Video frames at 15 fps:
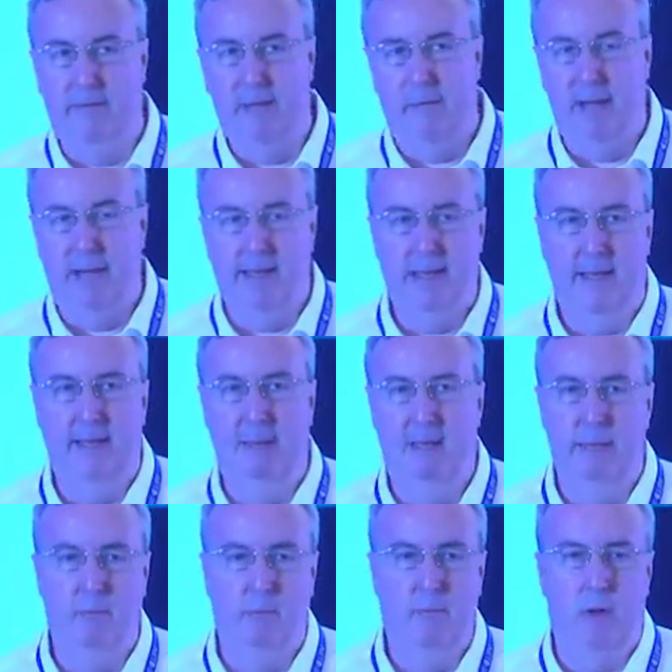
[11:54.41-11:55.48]
depending
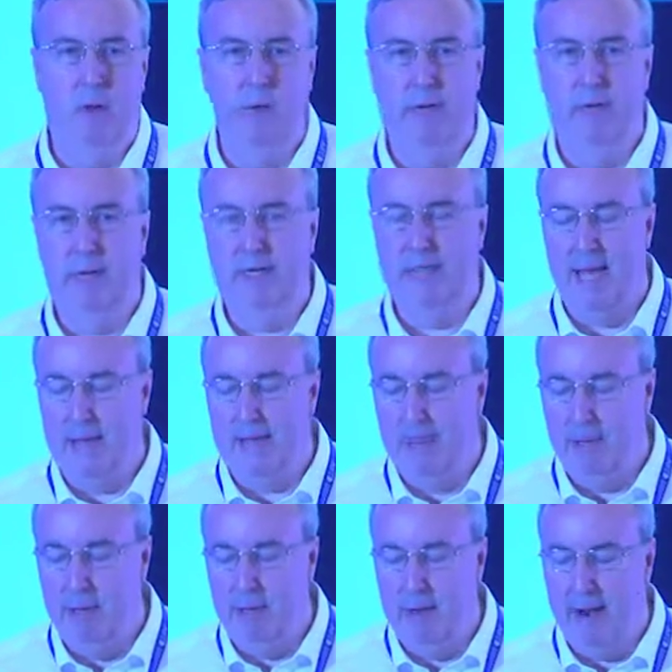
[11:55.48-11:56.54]
on your exact
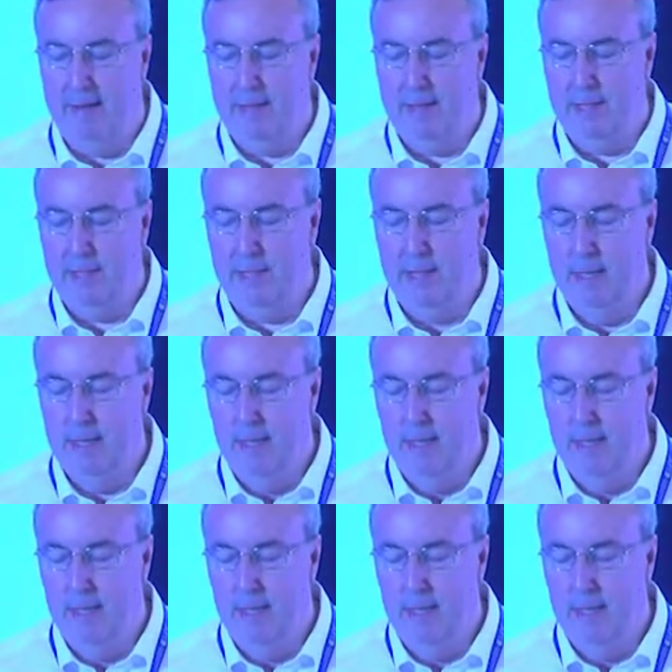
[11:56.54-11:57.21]
demographics.